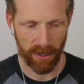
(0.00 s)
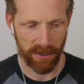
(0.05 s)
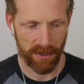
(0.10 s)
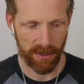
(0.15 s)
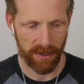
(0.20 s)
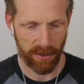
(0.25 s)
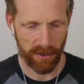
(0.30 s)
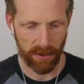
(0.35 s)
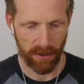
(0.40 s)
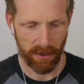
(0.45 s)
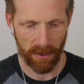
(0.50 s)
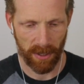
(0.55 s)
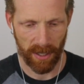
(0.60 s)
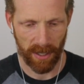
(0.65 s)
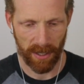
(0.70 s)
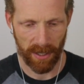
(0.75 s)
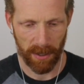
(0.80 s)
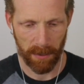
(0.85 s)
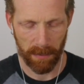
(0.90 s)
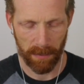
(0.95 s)
to
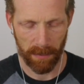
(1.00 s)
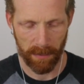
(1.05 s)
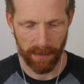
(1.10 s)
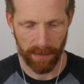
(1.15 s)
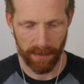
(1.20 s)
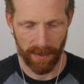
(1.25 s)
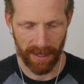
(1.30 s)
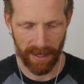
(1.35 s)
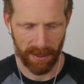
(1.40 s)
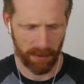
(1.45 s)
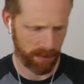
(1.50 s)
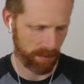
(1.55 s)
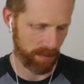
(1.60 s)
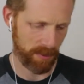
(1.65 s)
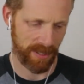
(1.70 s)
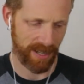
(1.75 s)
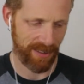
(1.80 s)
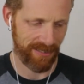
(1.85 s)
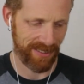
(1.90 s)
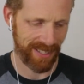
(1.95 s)
uh, like put
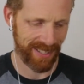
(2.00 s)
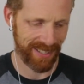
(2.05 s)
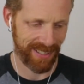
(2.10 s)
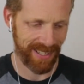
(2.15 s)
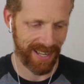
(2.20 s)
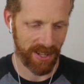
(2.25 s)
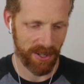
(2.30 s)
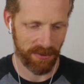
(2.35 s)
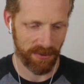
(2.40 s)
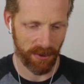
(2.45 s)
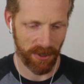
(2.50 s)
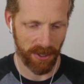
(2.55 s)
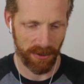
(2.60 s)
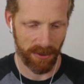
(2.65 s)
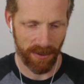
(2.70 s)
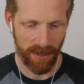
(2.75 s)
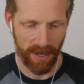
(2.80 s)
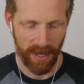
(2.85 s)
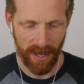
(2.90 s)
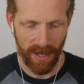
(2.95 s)
everything together for you.
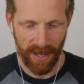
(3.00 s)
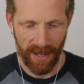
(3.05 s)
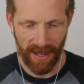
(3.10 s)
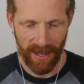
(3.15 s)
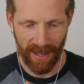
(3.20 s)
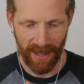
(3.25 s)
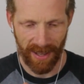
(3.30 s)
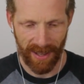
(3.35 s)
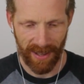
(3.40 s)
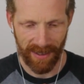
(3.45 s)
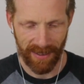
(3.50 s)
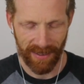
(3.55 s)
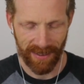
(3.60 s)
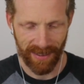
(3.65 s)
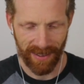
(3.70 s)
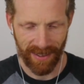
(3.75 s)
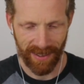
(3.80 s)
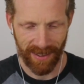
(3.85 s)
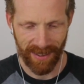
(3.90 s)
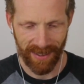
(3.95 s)
And
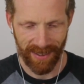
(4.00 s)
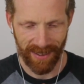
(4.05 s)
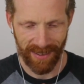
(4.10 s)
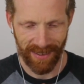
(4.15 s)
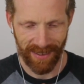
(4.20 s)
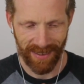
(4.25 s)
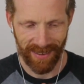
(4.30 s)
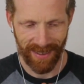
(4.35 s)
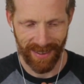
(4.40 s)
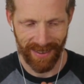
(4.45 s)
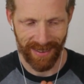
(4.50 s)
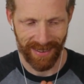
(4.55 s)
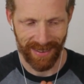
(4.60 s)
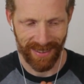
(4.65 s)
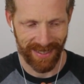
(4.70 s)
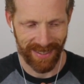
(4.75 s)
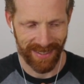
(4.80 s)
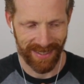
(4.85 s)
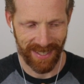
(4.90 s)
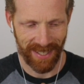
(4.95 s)
uh, I think
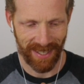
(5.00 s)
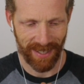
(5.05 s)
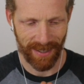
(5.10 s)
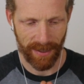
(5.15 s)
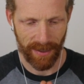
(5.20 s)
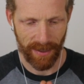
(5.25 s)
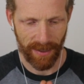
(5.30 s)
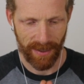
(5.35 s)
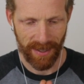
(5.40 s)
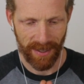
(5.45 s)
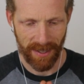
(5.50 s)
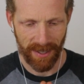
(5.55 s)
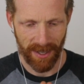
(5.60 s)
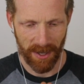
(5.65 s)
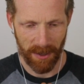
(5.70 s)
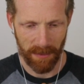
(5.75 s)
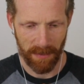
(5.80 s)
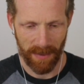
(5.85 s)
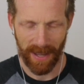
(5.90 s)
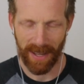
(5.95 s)
that's it.
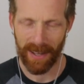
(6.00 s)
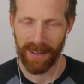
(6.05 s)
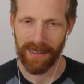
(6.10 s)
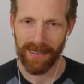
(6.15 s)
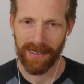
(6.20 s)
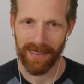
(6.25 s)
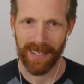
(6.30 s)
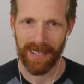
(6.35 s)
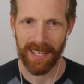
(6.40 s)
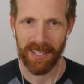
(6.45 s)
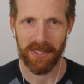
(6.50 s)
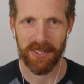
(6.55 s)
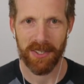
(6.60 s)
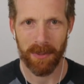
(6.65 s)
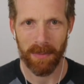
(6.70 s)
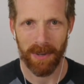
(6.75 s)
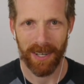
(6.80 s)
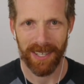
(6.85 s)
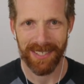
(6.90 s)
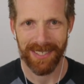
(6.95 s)
Um, Anne, thank you so
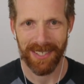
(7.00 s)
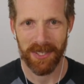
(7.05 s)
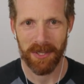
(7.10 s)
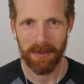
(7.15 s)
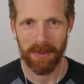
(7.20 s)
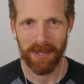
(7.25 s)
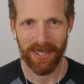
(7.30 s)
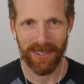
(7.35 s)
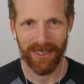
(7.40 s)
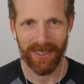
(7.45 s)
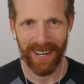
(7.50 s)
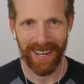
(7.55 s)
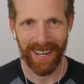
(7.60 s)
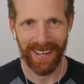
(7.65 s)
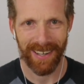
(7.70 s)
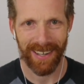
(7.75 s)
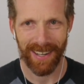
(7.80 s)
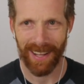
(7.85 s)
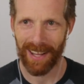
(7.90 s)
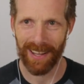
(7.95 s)
much. This has been
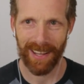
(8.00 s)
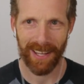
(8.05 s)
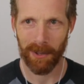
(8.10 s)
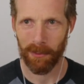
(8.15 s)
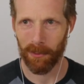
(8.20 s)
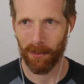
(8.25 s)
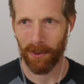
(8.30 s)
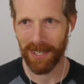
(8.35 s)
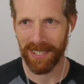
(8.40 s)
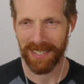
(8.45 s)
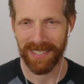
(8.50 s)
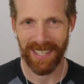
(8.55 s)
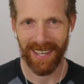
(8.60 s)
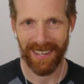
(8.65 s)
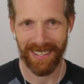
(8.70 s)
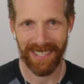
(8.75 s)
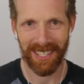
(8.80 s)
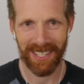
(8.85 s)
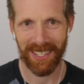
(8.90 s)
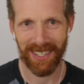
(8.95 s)
great. I like want to stay
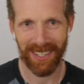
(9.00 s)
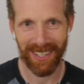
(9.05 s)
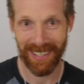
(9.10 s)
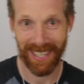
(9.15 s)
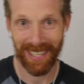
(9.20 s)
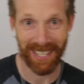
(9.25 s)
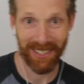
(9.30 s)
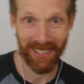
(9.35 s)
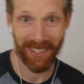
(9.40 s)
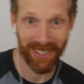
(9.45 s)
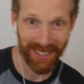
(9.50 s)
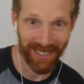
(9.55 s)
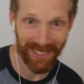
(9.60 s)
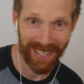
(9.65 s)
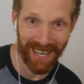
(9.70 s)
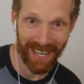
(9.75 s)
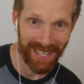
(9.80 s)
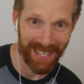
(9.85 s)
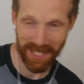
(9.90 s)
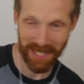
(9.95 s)
on here a lot longer and
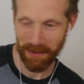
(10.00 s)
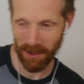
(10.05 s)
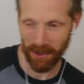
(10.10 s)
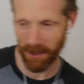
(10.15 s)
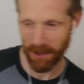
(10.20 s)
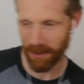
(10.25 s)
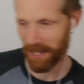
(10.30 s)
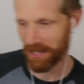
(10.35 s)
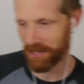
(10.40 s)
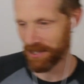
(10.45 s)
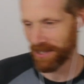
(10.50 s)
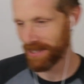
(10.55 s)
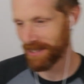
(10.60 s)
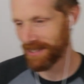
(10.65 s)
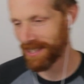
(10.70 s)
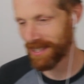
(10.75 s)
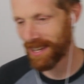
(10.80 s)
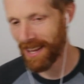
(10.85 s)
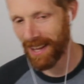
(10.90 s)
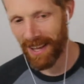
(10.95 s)
ask you more
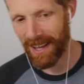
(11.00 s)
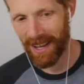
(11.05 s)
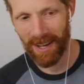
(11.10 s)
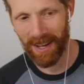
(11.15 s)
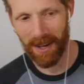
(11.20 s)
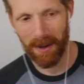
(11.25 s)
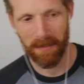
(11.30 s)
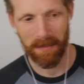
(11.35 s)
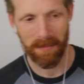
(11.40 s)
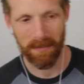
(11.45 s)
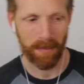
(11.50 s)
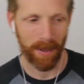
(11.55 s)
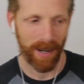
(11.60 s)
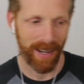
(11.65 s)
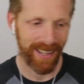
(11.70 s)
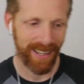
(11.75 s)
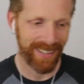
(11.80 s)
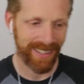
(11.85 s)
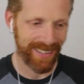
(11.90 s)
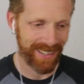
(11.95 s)
questions. Um,
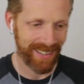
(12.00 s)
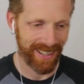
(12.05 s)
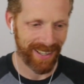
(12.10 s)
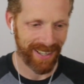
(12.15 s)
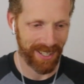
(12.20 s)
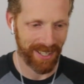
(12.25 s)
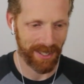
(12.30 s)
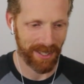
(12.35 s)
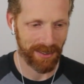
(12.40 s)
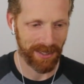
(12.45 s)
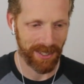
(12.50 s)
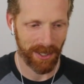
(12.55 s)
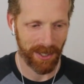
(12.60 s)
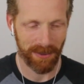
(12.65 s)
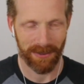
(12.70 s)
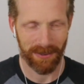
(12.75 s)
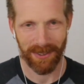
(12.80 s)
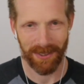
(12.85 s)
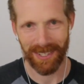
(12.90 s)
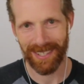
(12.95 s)
but, uh, you know,
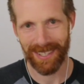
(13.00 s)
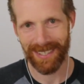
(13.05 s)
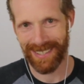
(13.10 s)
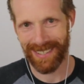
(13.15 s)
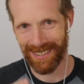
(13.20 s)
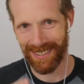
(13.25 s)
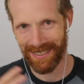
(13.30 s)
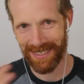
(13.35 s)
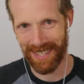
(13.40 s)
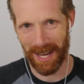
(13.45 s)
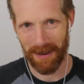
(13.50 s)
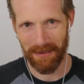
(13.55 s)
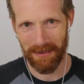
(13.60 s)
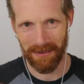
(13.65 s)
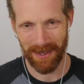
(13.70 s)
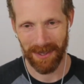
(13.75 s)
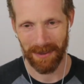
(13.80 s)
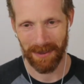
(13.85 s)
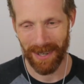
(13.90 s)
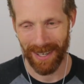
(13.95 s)
for the, you know, time for
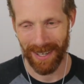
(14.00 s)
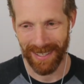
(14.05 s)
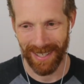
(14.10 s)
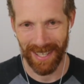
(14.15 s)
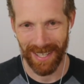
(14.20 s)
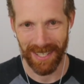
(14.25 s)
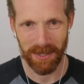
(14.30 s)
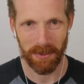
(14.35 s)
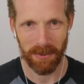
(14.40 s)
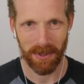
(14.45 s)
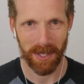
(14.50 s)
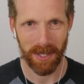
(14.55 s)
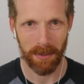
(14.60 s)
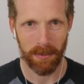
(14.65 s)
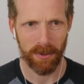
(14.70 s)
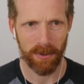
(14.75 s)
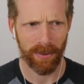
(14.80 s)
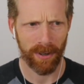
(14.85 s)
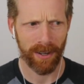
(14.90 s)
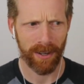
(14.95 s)
the podcast, we're going to
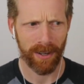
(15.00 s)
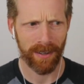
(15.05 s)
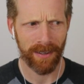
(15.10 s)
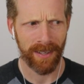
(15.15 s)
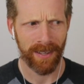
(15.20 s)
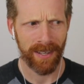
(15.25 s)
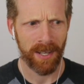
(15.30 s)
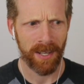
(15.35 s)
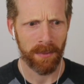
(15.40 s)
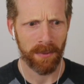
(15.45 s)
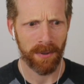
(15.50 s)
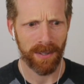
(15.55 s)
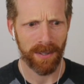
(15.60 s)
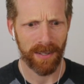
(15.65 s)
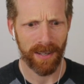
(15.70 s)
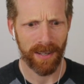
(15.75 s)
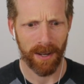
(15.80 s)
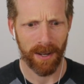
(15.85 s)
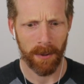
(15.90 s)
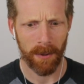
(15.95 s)
move on, but,
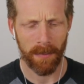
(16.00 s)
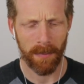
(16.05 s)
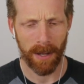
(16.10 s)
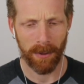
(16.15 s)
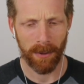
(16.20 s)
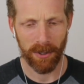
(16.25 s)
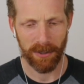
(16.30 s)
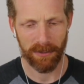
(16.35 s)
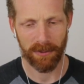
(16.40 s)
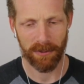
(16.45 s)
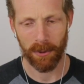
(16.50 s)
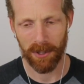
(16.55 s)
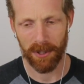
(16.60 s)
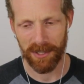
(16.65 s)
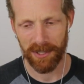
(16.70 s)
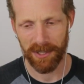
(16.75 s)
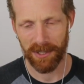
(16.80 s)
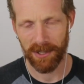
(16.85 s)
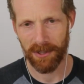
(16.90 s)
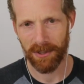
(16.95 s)
um, I look forward
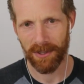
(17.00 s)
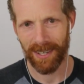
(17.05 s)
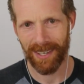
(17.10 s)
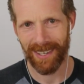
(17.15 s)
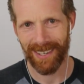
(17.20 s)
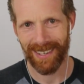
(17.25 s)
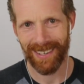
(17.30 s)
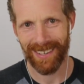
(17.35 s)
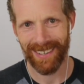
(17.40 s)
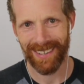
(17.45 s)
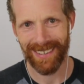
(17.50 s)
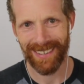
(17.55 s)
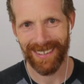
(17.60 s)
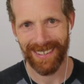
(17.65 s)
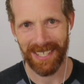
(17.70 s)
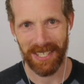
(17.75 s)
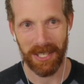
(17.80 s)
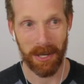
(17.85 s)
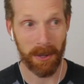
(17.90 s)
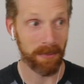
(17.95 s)
to, uh,
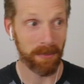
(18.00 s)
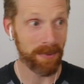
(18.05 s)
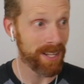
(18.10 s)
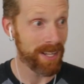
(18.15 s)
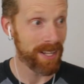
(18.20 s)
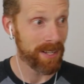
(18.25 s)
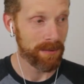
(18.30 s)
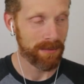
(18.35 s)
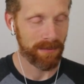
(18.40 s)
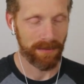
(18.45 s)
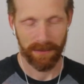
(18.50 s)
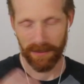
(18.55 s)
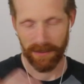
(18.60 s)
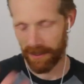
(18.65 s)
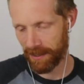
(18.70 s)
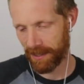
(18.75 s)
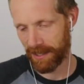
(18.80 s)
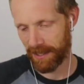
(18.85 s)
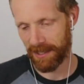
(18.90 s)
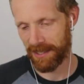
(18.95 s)
you know,
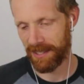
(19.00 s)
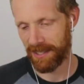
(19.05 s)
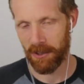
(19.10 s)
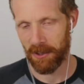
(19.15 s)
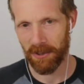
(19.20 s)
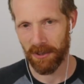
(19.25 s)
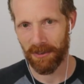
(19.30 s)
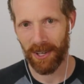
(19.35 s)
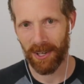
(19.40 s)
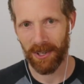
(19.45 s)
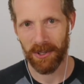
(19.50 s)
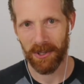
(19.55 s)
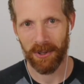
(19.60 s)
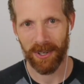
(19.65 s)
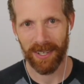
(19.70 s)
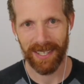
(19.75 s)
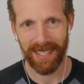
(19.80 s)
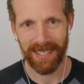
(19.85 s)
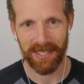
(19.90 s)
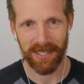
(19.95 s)
continuing to follow you on
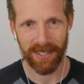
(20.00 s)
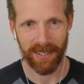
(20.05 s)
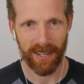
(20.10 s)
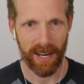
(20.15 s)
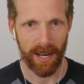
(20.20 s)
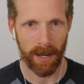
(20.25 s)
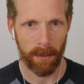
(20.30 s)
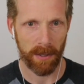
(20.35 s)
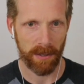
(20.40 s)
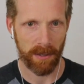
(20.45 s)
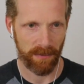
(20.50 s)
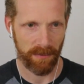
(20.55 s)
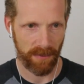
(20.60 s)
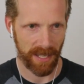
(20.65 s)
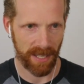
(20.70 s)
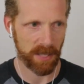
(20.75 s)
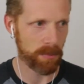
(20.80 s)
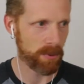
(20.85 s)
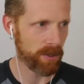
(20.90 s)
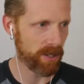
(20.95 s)
Instagram and
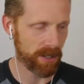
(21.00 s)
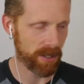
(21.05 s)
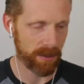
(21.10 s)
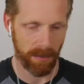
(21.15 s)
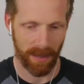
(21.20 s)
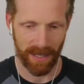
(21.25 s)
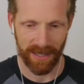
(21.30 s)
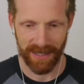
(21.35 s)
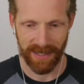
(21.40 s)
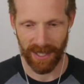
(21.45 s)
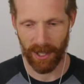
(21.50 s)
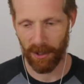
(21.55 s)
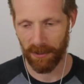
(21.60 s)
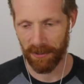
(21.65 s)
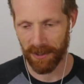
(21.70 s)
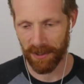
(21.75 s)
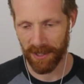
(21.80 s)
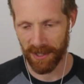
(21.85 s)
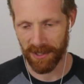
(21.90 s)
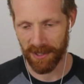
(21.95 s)
Facebook myself,
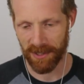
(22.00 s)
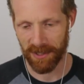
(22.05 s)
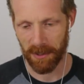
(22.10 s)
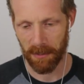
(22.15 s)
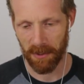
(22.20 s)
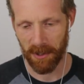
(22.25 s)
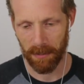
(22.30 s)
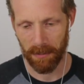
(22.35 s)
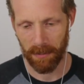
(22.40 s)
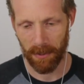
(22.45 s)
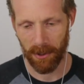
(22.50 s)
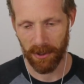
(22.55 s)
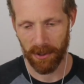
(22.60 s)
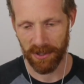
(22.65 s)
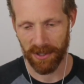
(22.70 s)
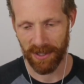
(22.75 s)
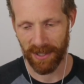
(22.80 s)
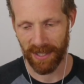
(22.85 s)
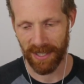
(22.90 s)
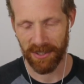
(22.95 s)
because some of the posts
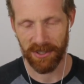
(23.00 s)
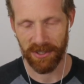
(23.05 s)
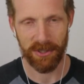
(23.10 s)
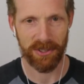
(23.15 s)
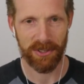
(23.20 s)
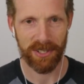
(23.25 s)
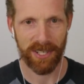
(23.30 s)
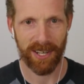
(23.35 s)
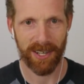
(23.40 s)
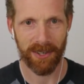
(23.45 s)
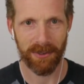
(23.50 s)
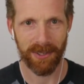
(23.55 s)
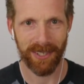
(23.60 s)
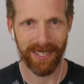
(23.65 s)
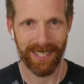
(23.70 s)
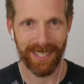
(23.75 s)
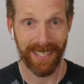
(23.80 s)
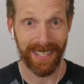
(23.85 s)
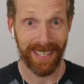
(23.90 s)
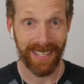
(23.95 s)
and things you share are
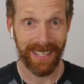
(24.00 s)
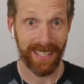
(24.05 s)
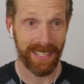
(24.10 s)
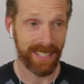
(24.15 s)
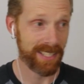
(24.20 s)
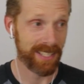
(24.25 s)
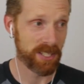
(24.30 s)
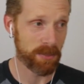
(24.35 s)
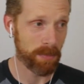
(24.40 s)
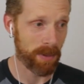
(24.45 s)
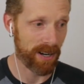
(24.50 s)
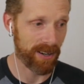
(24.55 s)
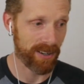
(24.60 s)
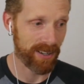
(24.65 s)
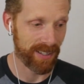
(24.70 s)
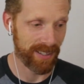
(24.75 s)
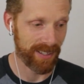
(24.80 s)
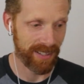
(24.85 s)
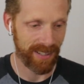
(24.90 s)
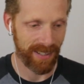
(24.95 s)
really
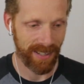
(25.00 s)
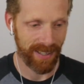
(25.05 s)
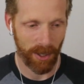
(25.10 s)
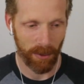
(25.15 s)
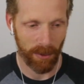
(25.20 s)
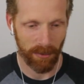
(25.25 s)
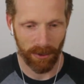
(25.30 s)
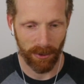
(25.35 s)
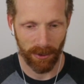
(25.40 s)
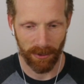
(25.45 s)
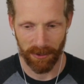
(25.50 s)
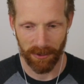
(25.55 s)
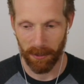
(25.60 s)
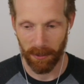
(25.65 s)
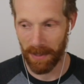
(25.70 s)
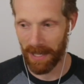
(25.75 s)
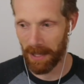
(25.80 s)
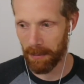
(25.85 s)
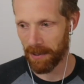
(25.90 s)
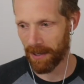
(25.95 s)
inspiring and helpful for
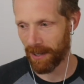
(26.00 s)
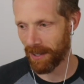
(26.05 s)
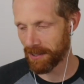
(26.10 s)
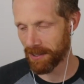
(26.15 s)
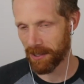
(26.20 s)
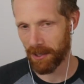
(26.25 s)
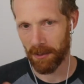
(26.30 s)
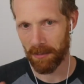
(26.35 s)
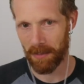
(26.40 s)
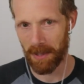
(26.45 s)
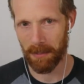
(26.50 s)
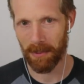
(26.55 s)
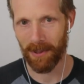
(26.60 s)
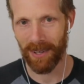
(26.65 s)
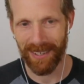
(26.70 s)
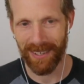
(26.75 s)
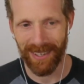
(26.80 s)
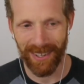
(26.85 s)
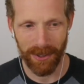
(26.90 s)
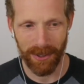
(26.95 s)
me, but also people I
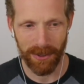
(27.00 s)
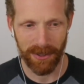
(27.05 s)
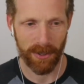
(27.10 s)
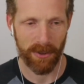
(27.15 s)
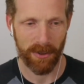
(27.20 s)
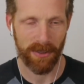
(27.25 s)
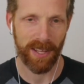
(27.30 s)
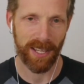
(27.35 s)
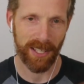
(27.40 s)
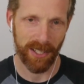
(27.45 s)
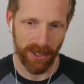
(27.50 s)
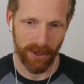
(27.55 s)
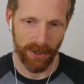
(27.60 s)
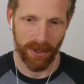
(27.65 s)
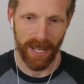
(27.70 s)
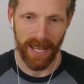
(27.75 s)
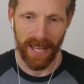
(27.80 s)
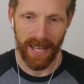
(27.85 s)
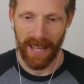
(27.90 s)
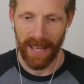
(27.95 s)
know. So thank you.
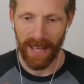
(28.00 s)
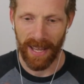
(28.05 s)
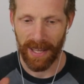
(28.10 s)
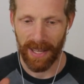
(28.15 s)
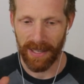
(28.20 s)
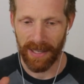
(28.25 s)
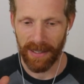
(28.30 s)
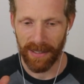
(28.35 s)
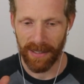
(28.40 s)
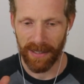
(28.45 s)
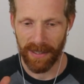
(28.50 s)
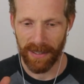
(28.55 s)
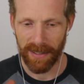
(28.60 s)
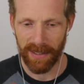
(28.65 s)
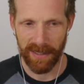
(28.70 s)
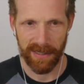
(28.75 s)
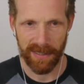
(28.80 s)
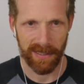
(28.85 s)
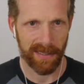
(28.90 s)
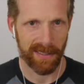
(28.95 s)
And
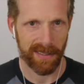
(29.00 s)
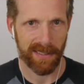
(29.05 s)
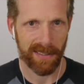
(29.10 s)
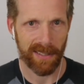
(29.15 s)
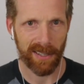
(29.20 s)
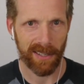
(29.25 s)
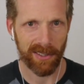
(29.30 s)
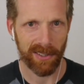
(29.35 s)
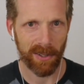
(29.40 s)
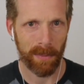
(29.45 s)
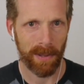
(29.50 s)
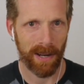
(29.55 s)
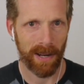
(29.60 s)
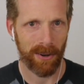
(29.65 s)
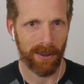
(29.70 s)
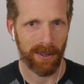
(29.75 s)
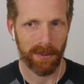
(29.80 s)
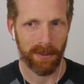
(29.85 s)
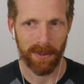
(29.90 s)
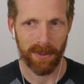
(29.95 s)
this is Doctor
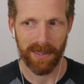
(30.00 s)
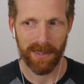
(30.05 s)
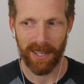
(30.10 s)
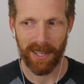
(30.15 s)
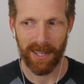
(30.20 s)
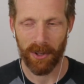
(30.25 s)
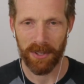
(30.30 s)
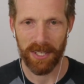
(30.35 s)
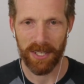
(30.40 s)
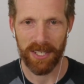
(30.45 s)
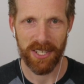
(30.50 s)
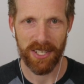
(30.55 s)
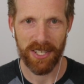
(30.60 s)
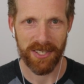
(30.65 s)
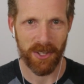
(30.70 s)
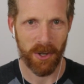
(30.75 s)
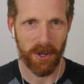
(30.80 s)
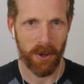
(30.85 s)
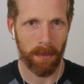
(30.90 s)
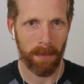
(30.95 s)
LeBauer with the Healthy G S
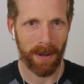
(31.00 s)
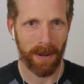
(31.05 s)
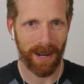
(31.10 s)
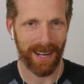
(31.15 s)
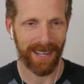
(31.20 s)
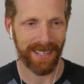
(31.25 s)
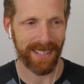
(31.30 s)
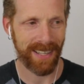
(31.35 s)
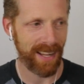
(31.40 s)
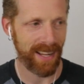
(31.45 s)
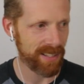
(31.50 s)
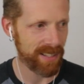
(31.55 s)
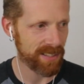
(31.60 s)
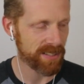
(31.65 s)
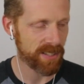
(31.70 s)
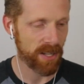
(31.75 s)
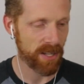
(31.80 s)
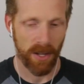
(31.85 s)
O podcast.